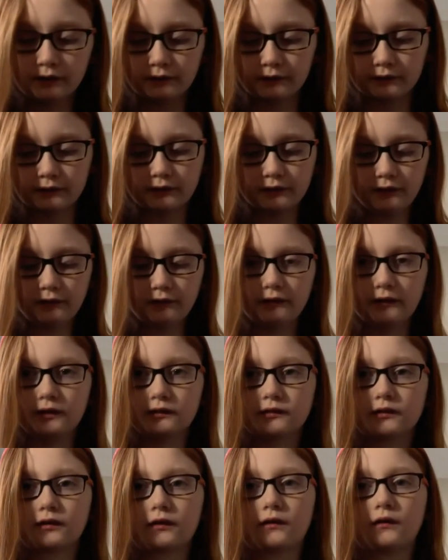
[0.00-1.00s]
The good
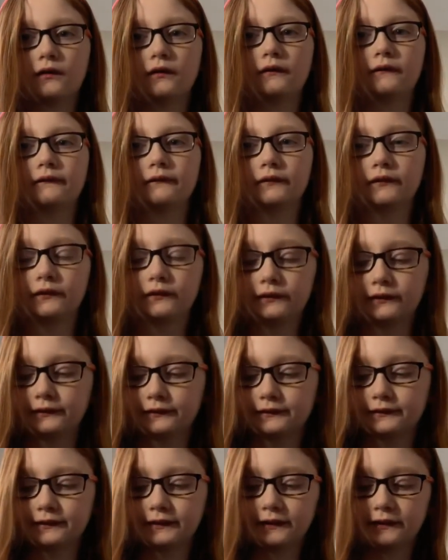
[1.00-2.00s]
thing at Oliver
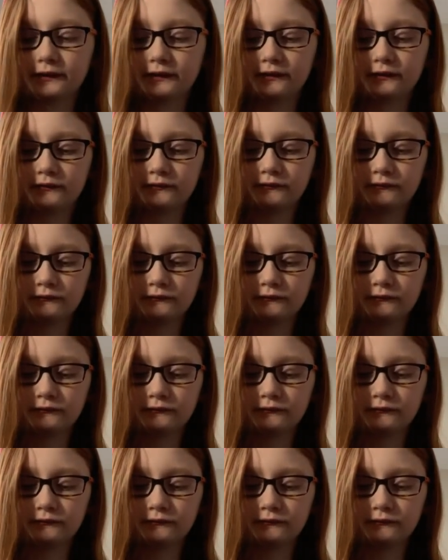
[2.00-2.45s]
is that